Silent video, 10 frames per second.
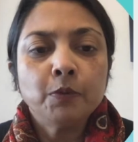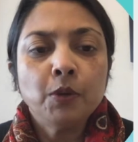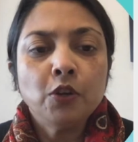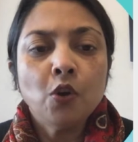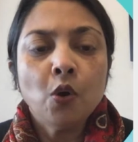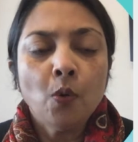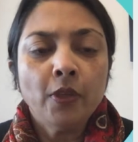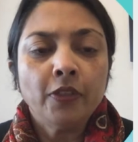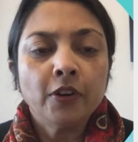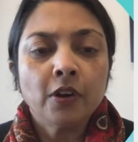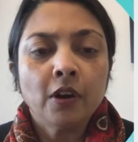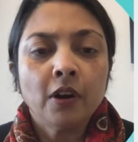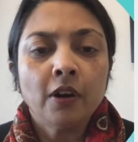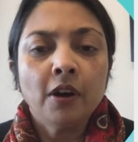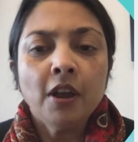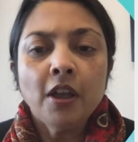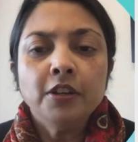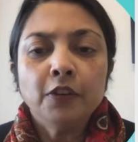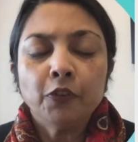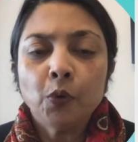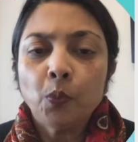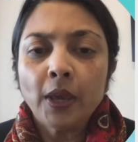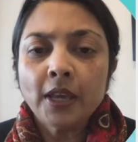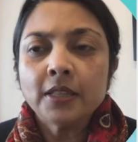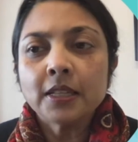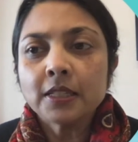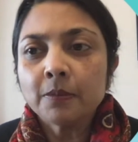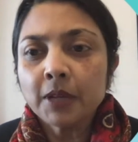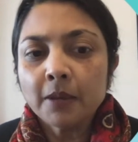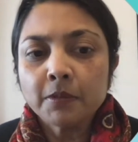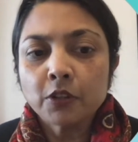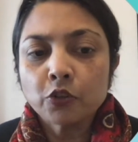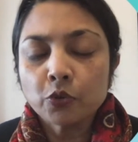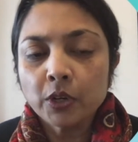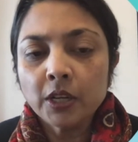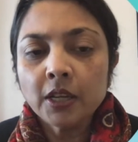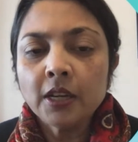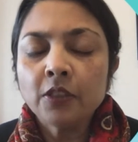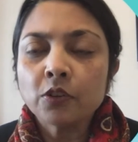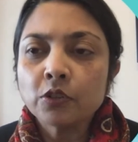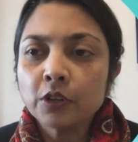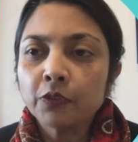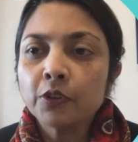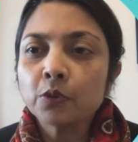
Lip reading: we know that there are different ways that sometimes they're treated, and there's different